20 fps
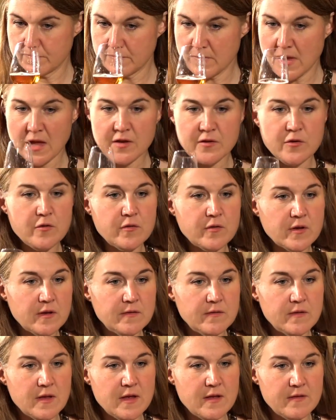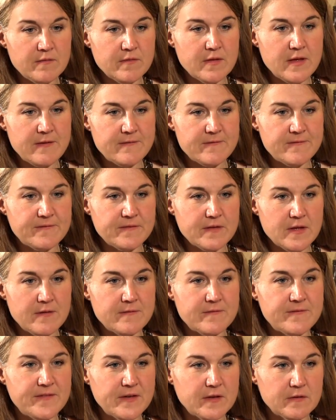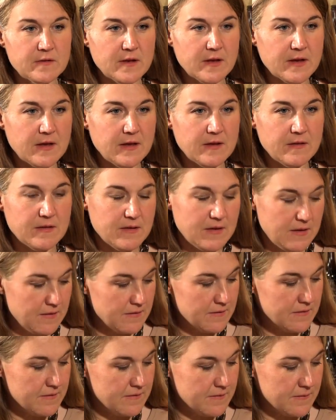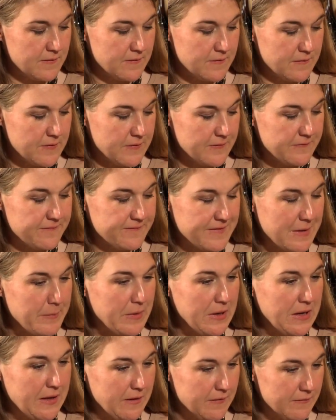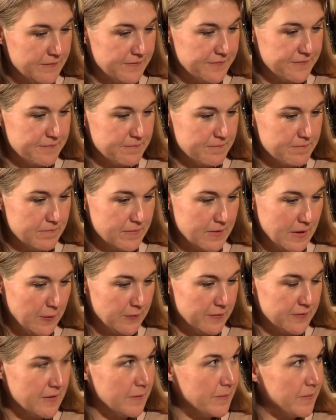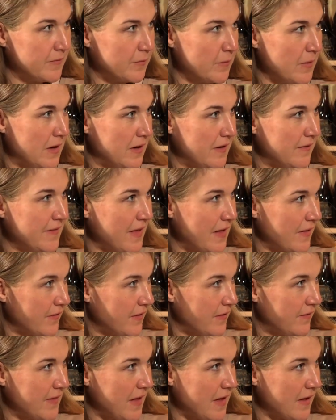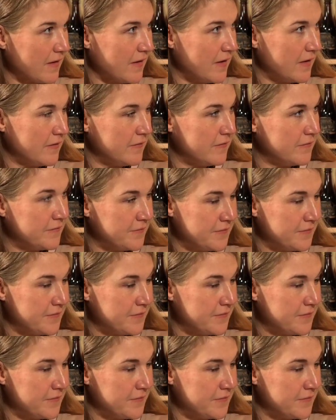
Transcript: And you can, it feels like it's sort of family of Ghost Ship as well, in that kind of.